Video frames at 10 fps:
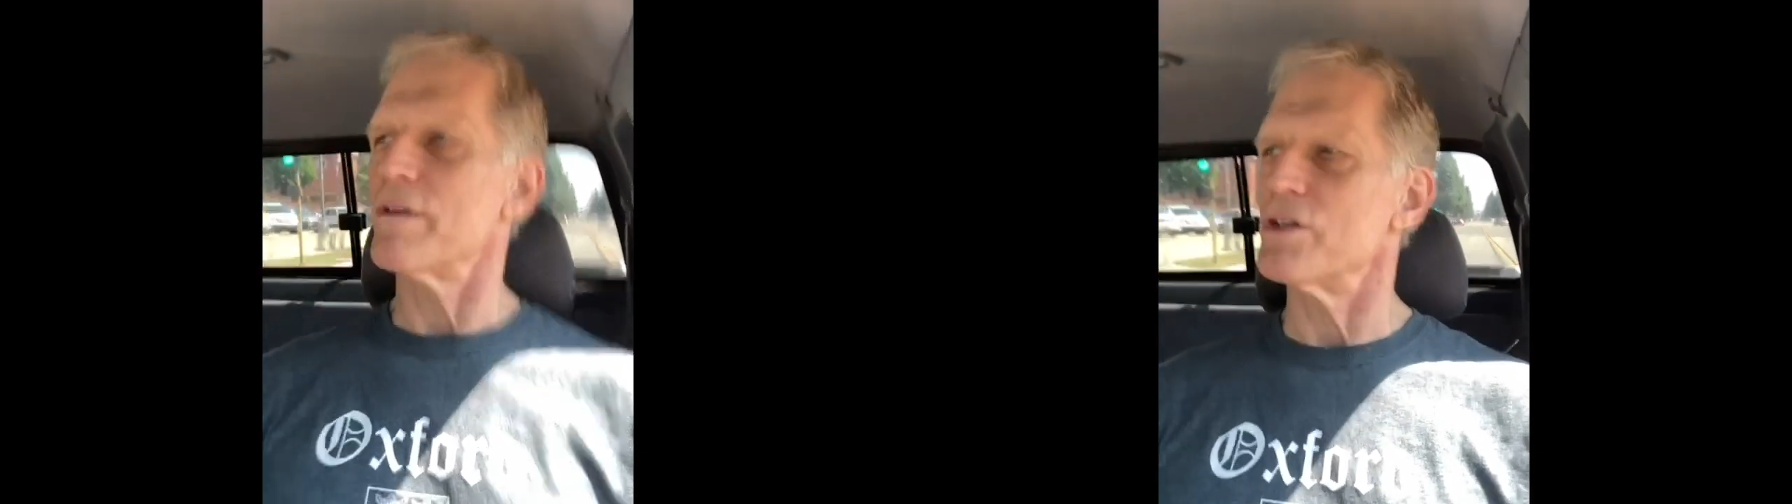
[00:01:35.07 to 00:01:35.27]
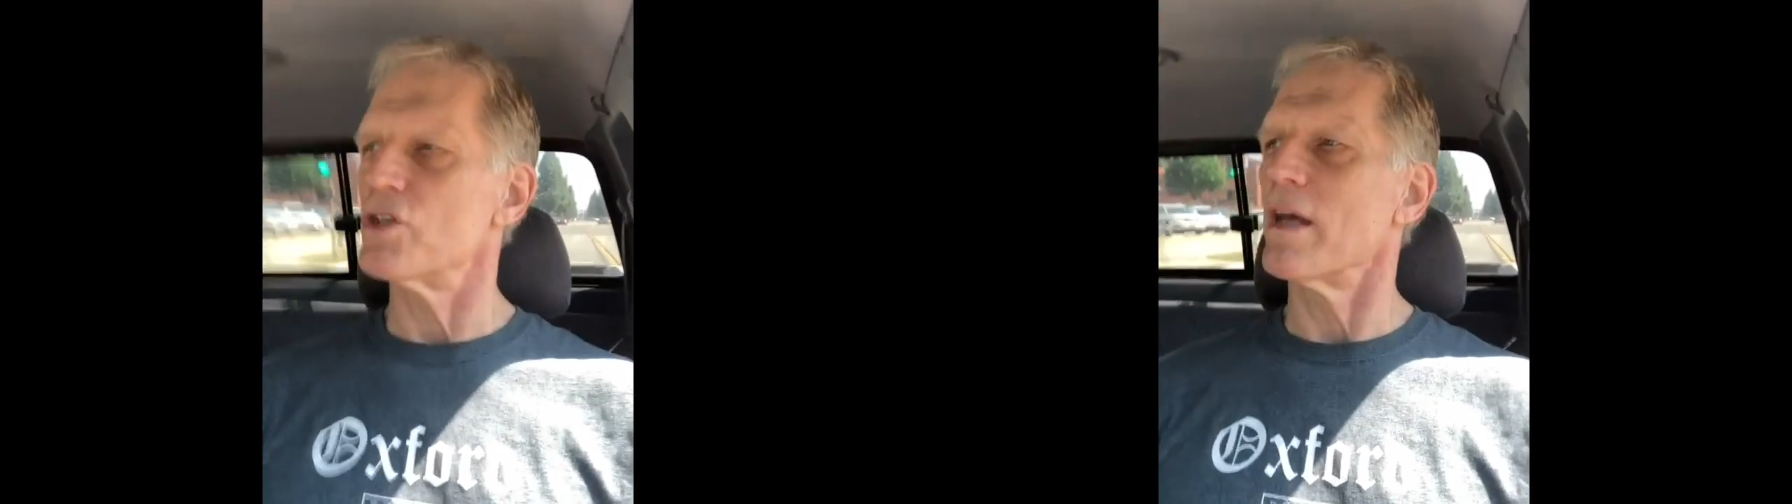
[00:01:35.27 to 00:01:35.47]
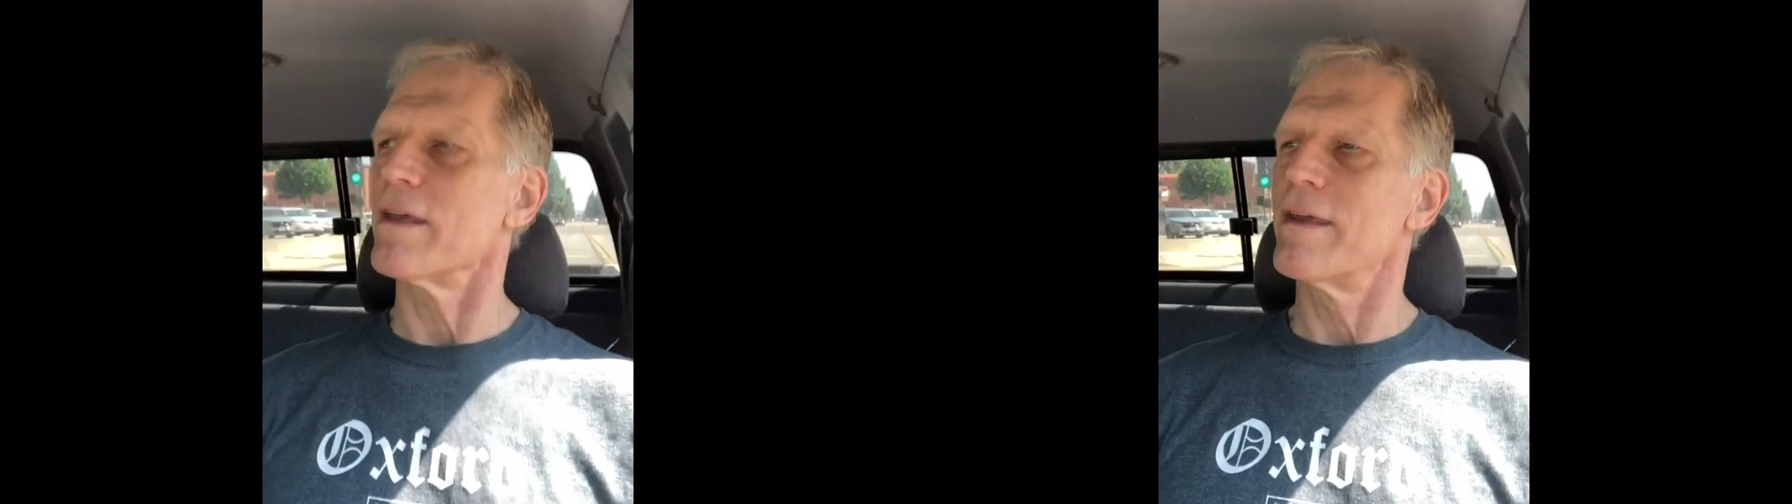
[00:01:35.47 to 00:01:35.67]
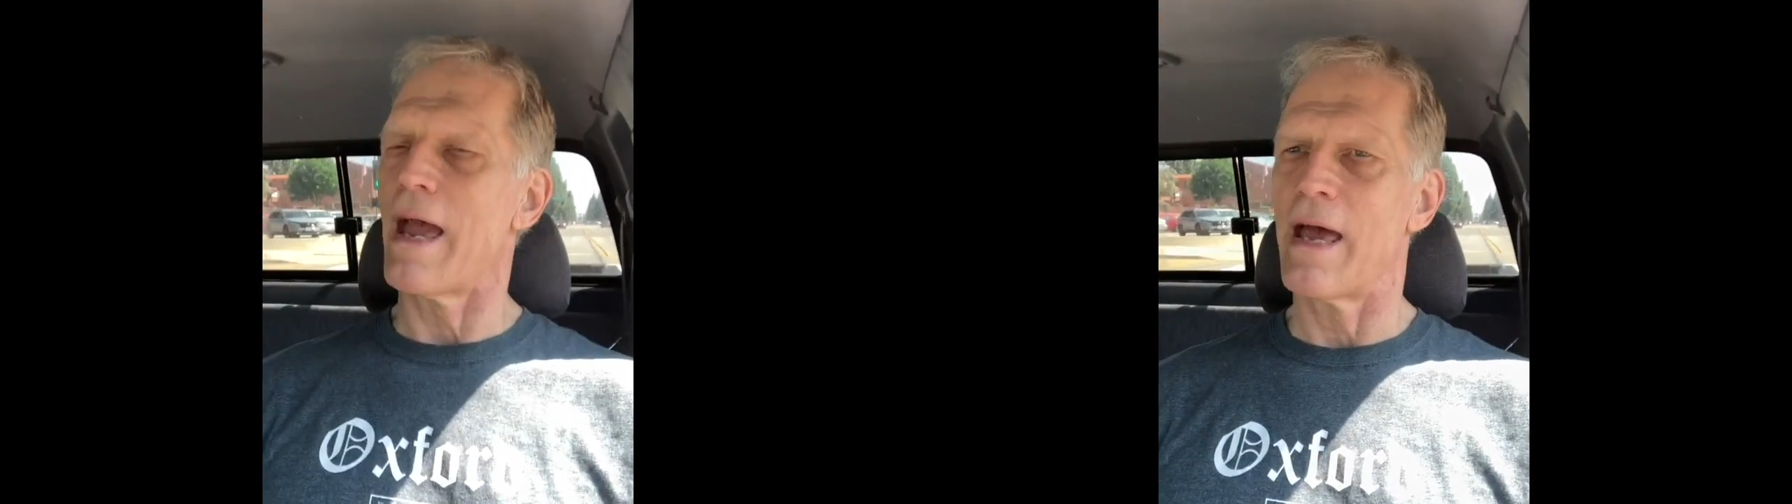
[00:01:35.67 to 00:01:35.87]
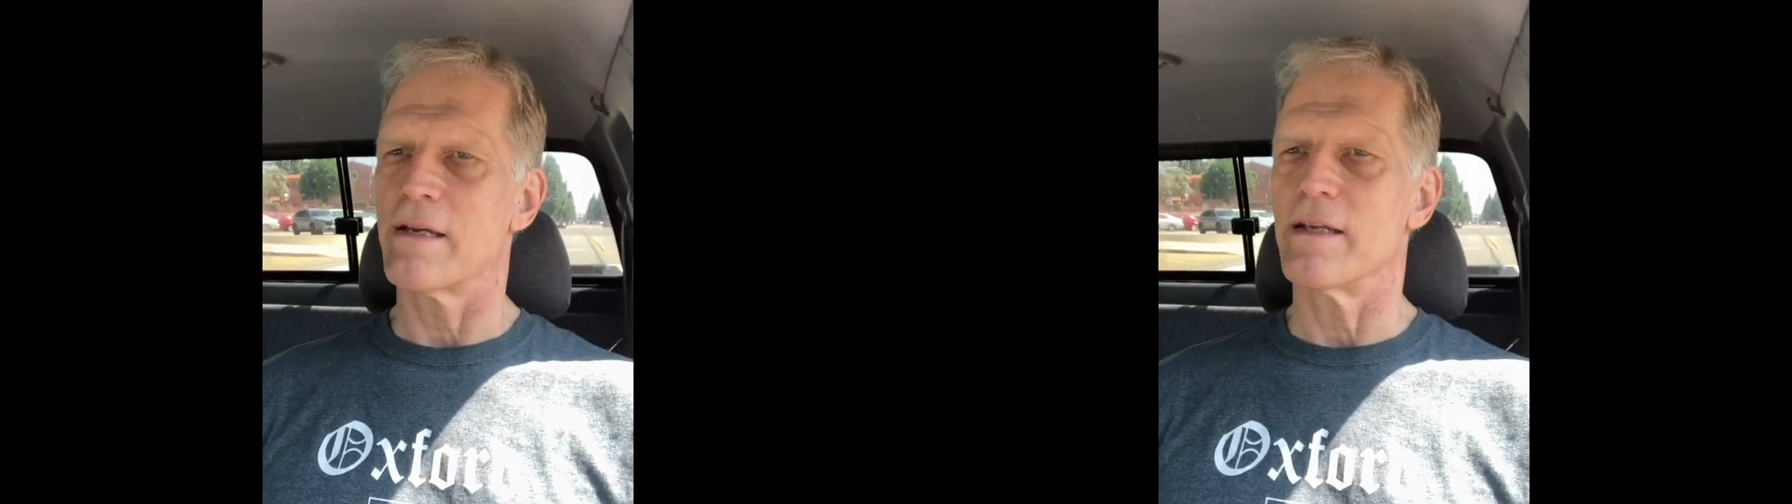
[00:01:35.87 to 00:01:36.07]
a
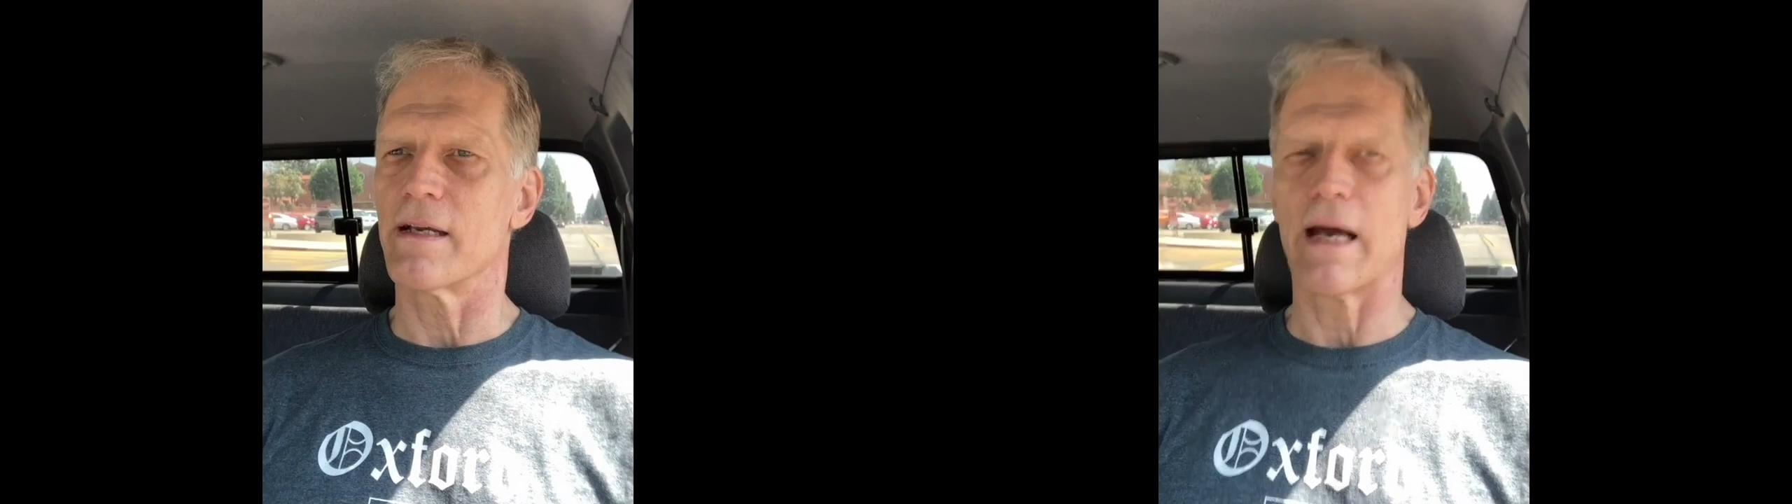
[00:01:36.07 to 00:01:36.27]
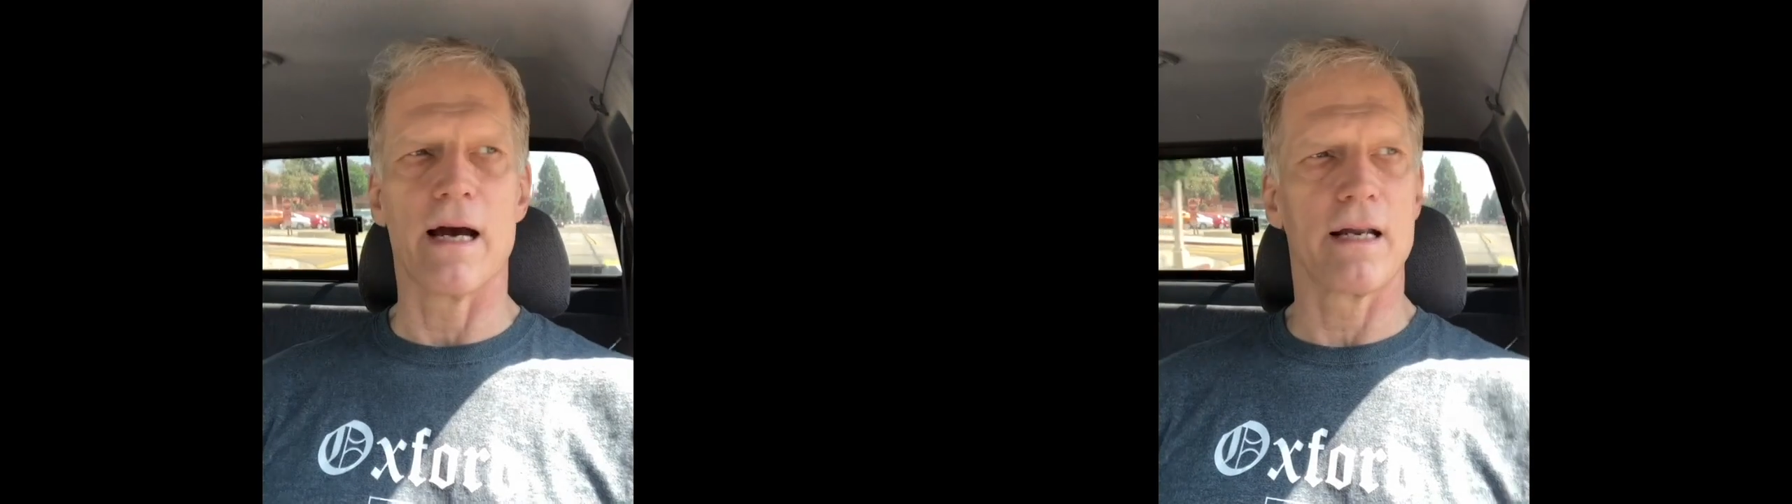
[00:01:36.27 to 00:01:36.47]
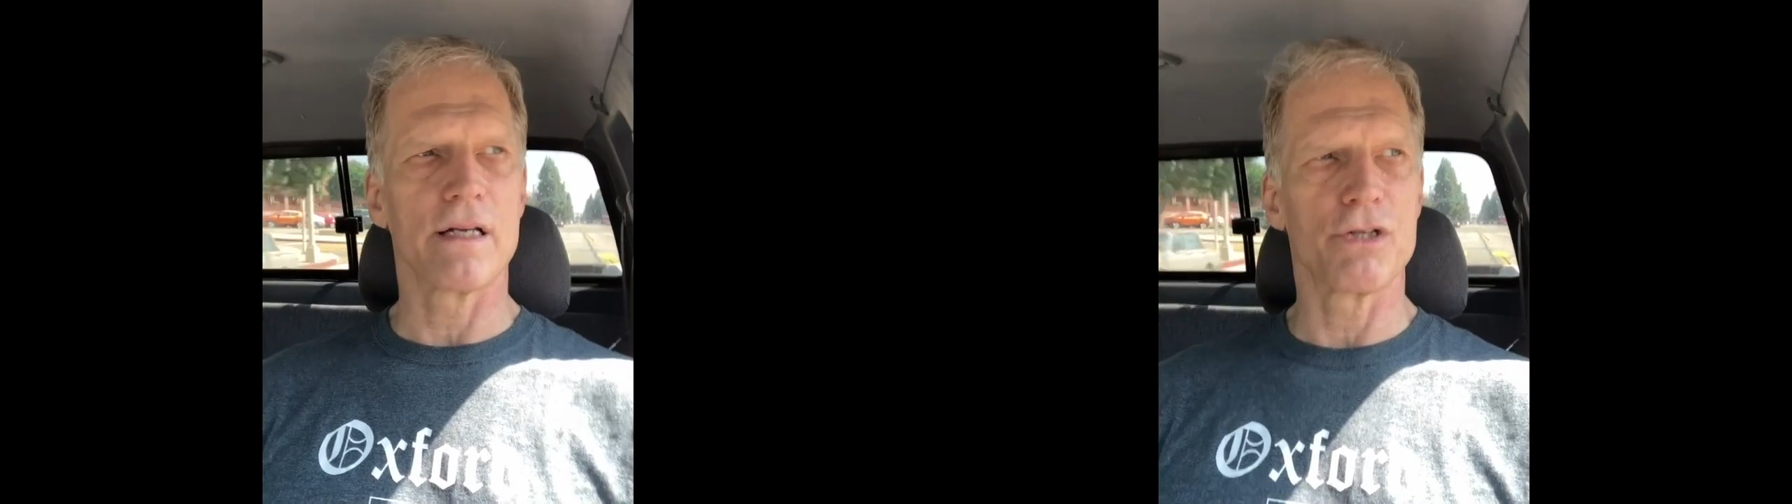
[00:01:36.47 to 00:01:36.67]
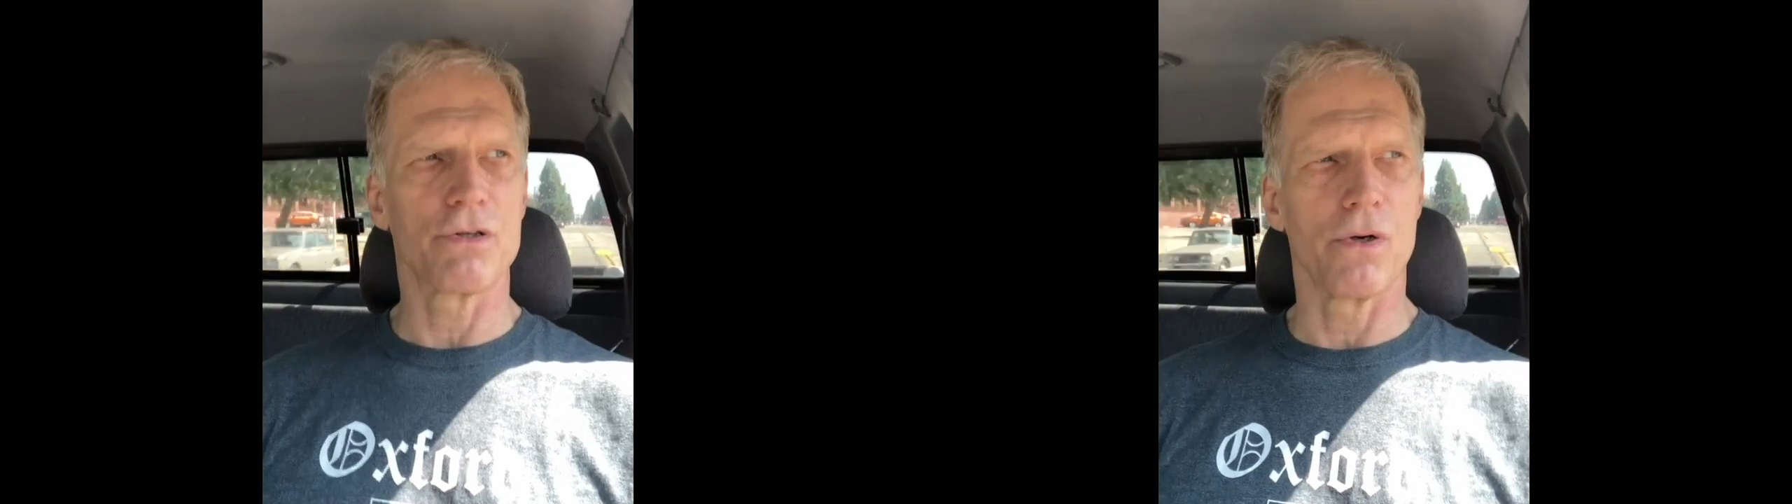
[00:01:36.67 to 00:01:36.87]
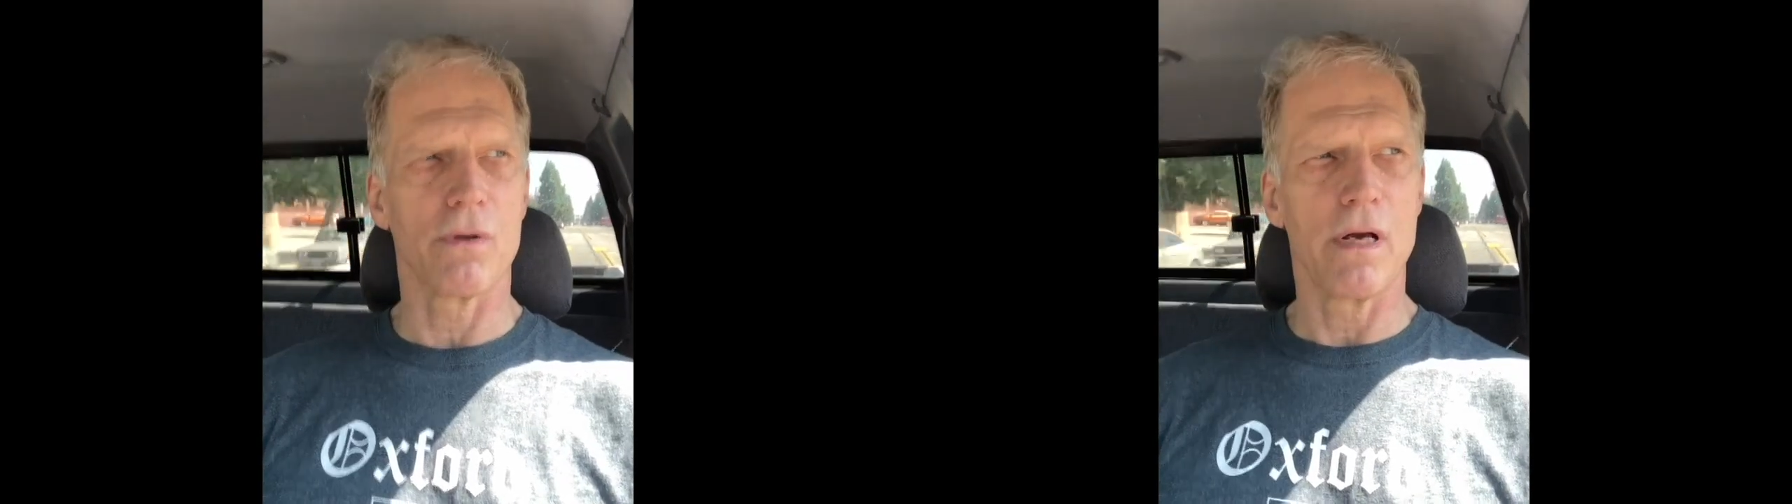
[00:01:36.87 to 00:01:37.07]
gigantic, out of
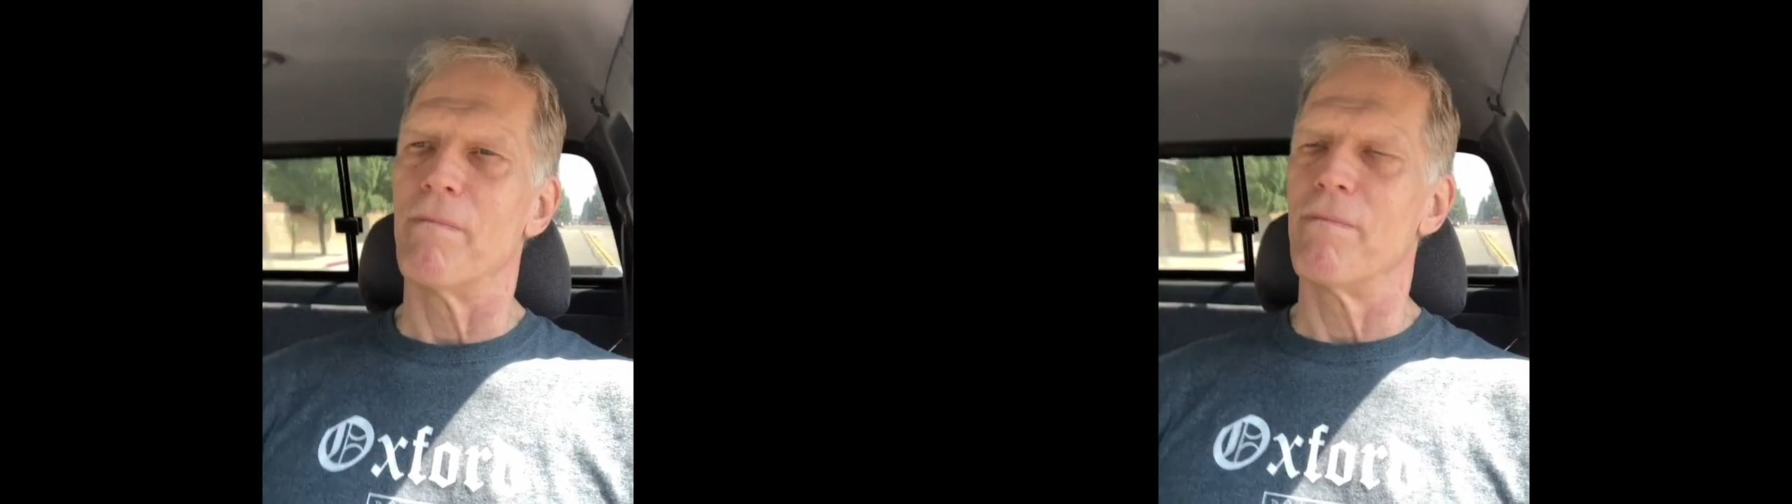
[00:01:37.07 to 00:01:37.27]
control,